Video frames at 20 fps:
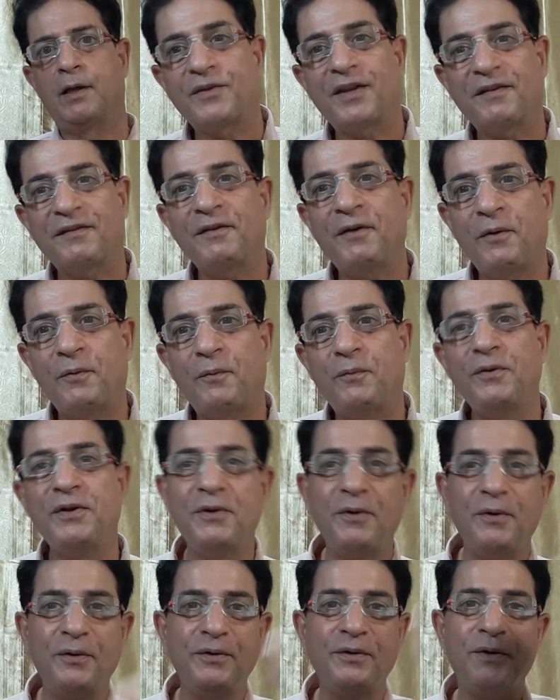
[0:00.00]
So we
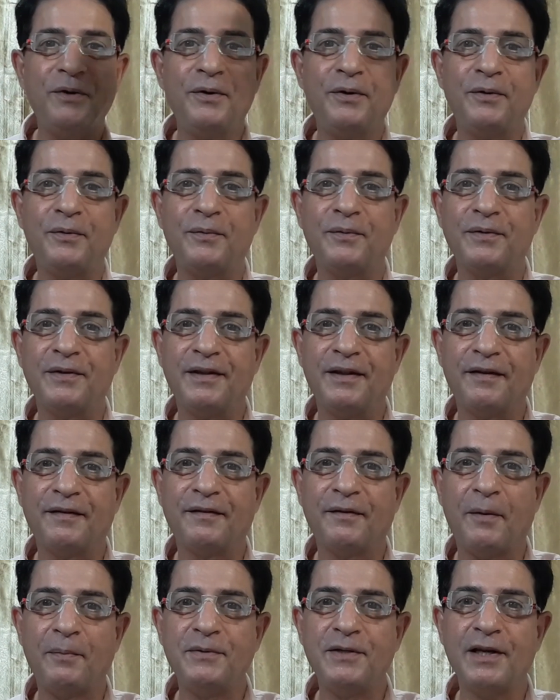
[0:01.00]
don't know the
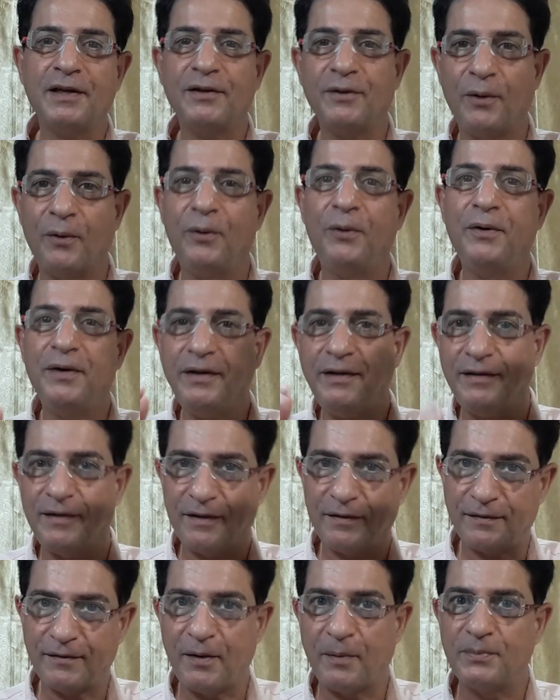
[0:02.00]
subject, or
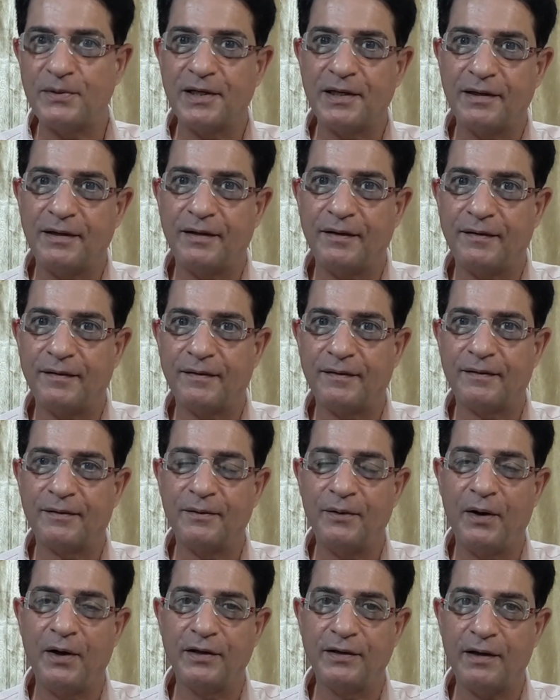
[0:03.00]
the subject is
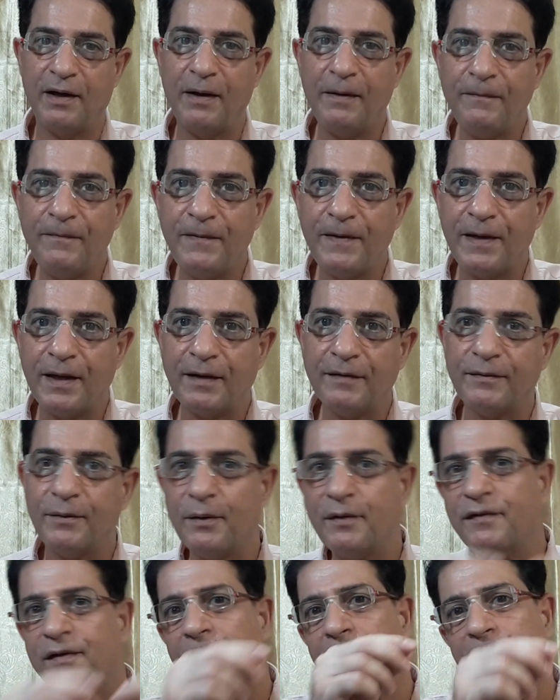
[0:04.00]
quite obvious,
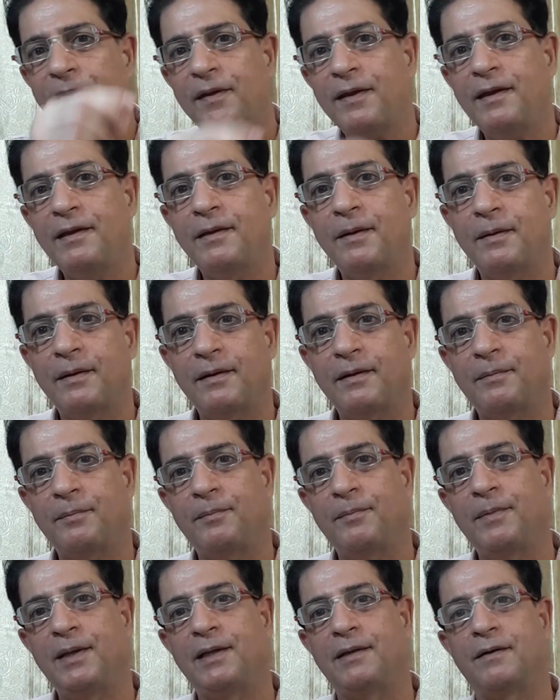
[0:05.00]
or something in the
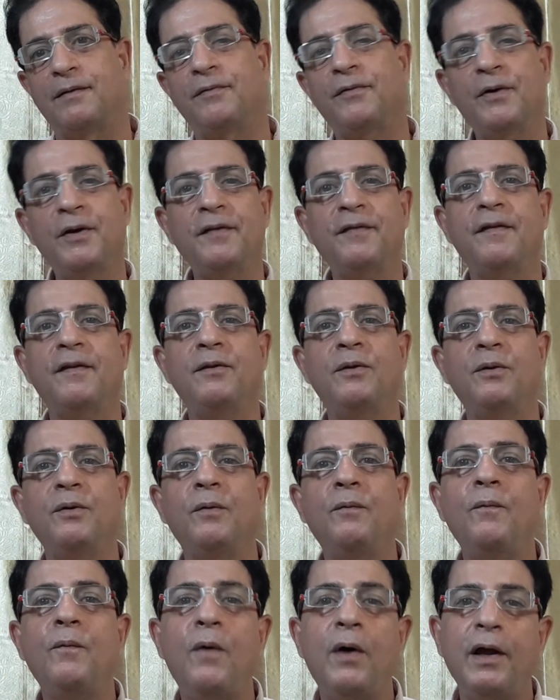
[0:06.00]
middle. For instance, you
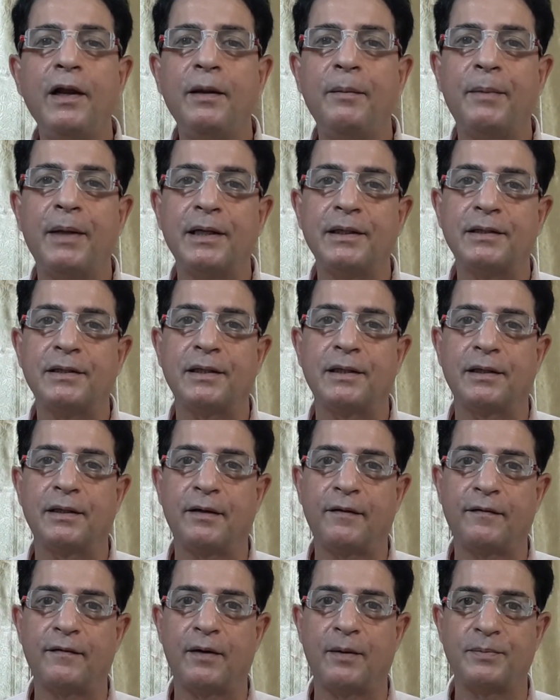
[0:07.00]
don't want to mention
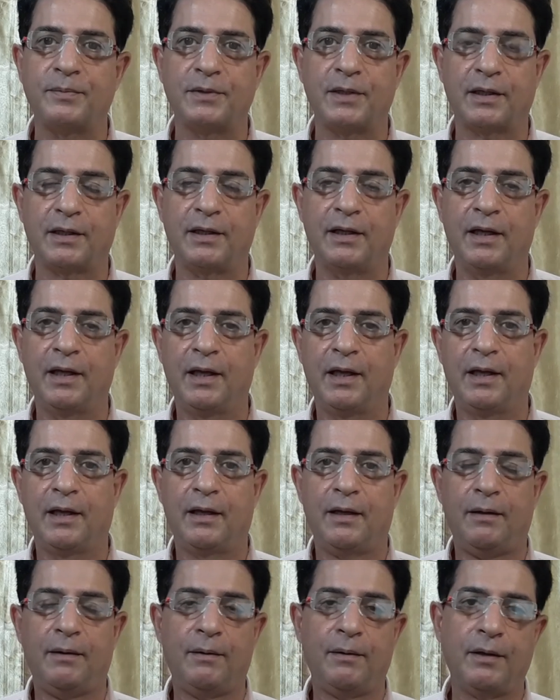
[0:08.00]
the subject.
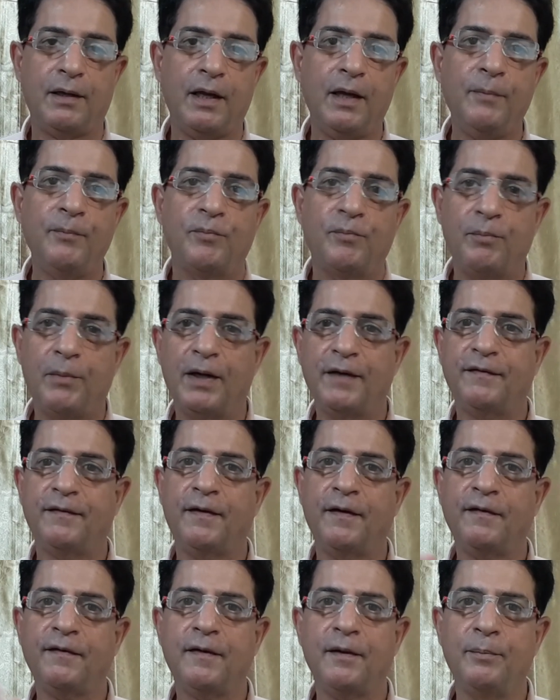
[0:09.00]
Okay, my
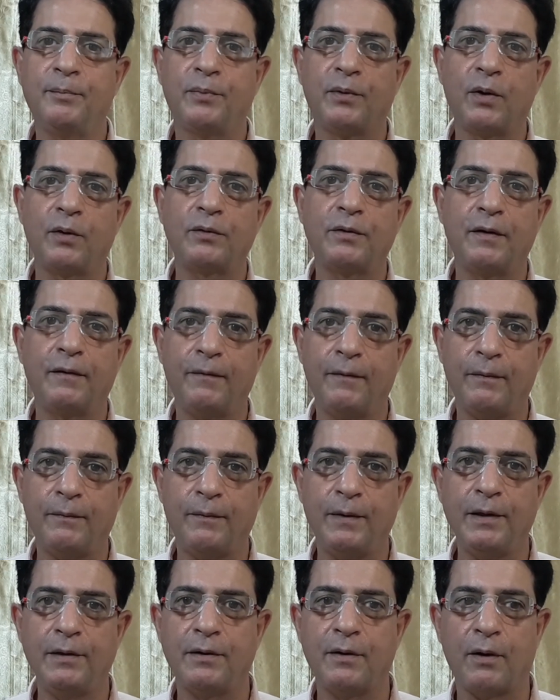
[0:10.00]
sister broke the
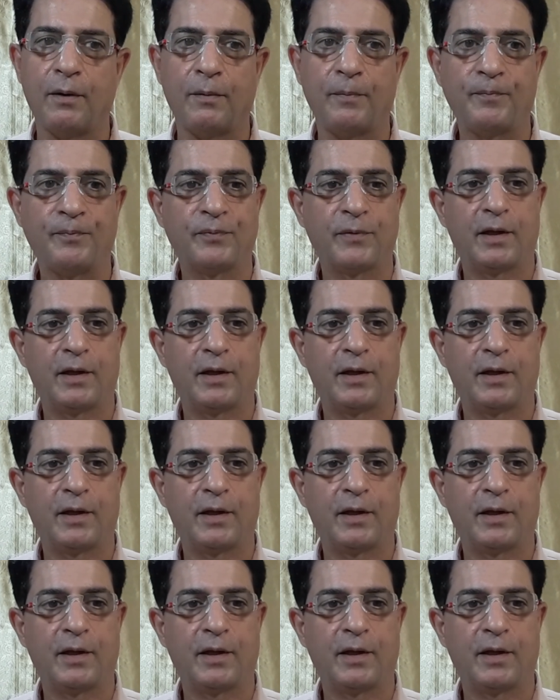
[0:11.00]
window.